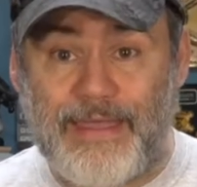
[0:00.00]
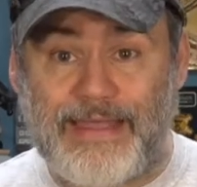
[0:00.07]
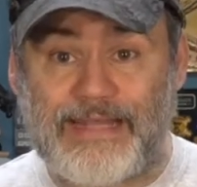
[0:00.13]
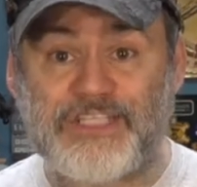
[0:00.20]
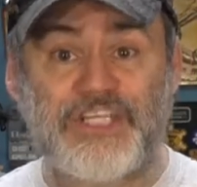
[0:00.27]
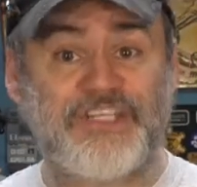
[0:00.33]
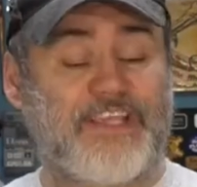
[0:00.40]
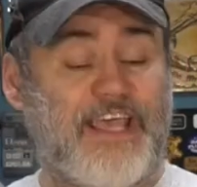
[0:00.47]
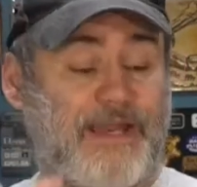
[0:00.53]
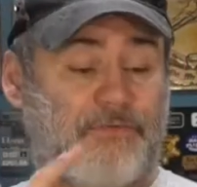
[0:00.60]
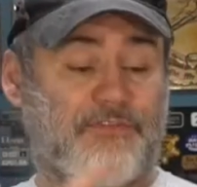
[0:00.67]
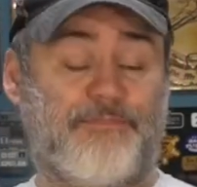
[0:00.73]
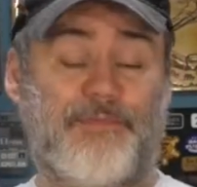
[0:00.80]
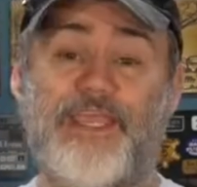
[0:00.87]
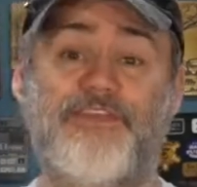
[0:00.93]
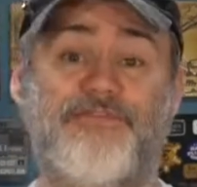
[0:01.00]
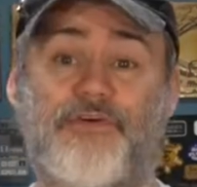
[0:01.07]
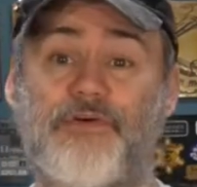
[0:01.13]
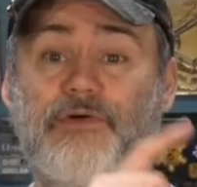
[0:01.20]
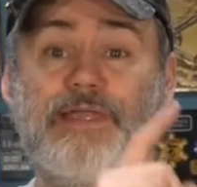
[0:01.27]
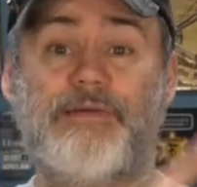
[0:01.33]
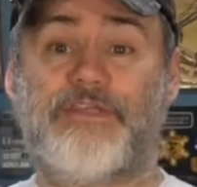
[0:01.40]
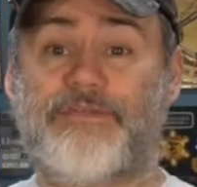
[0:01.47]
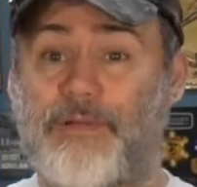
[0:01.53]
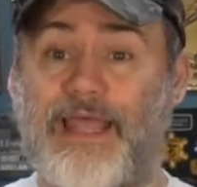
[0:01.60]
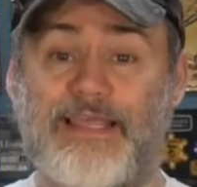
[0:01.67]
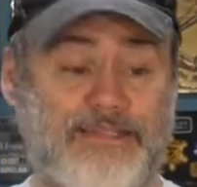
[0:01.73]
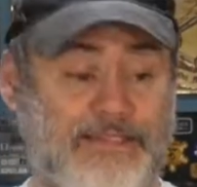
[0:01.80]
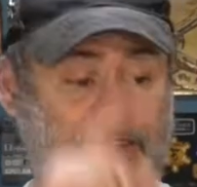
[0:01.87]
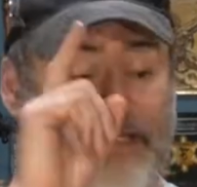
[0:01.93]
and she said it was peaceful, it was
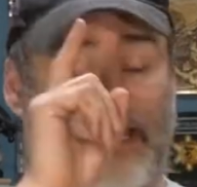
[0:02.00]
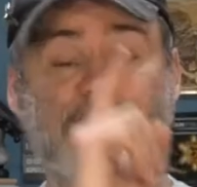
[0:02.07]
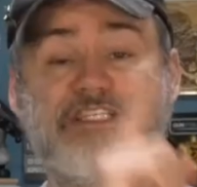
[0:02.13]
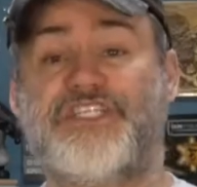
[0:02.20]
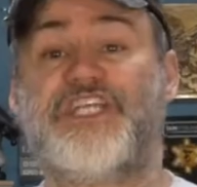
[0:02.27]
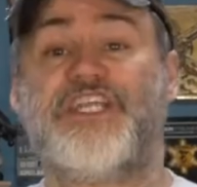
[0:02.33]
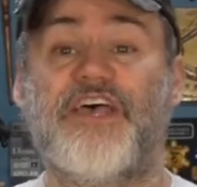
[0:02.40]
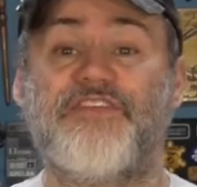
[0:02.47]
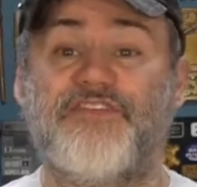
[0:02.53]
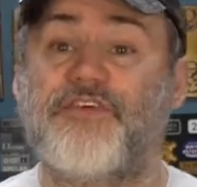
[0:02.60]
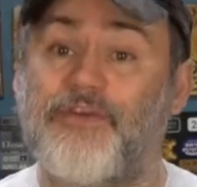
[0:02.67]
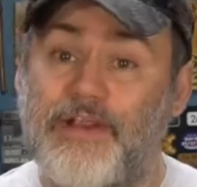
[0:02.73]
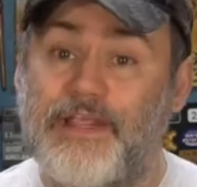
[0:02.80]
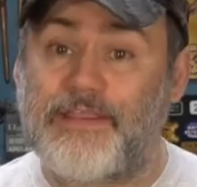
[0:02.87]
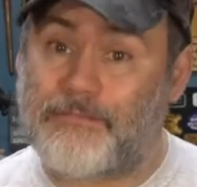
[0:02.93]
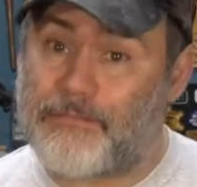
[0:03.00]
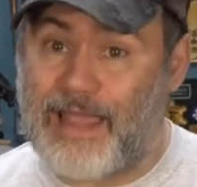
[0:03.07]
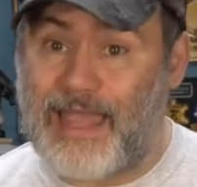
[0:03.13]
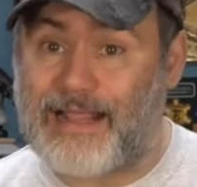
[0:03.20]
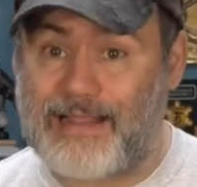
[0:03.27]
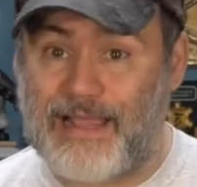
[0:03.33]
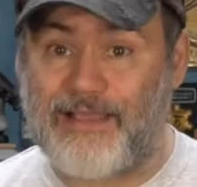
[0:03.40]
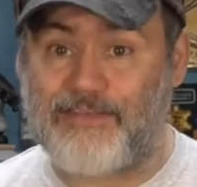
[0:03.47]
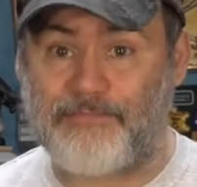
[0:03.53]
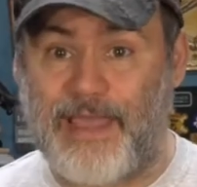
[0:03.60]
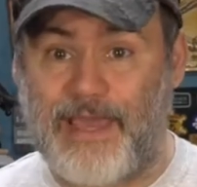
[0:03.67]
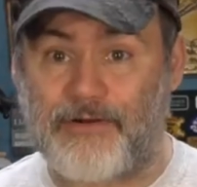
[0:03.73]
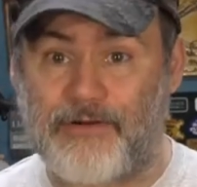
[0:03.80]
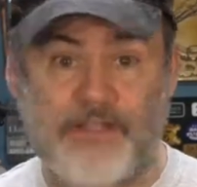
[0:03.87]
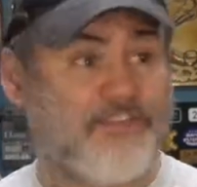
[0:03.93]
pleasant, and she does agree that Black Lives
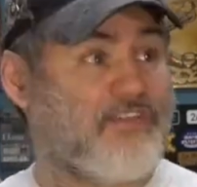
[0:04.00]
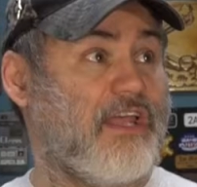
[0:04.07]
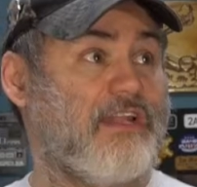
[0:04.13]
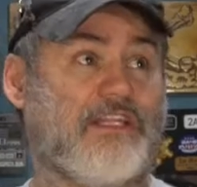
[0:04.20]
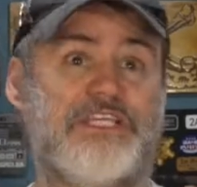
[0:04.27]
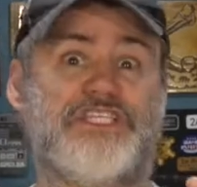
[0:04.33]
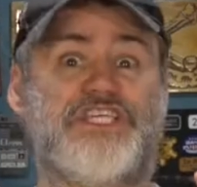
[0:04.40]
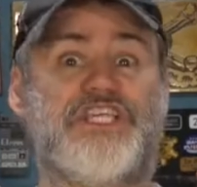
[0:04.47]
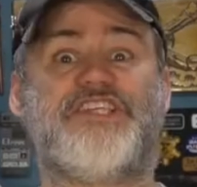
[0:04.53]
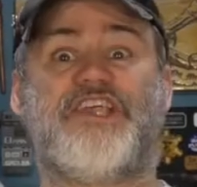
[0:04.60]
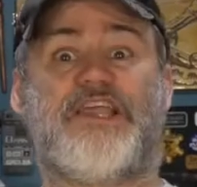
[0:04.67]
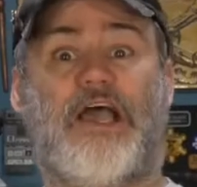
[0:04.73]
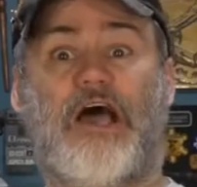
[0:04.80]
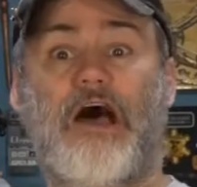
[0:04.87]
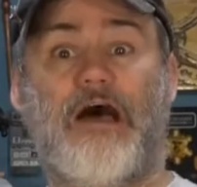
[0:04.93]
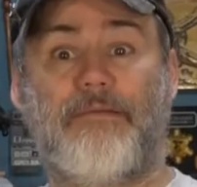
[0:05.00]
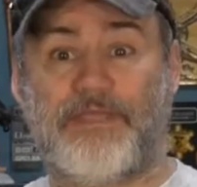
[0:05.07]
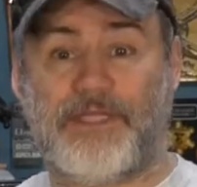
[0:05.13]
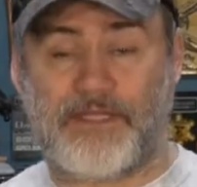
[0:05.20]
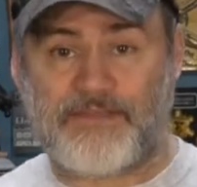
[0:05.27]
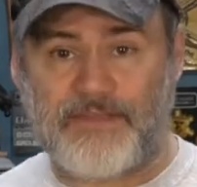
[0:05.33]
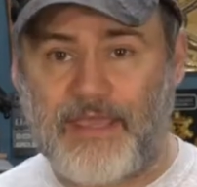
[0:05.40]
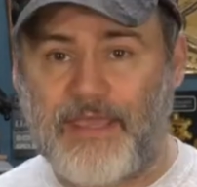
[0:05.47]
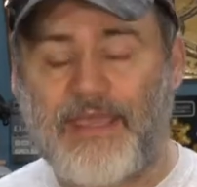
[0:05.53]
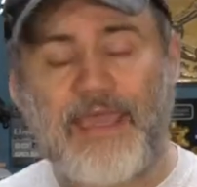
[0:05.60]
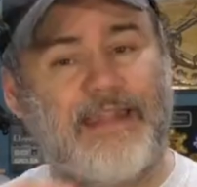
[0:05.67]
Matter. And suddenly she's a communist.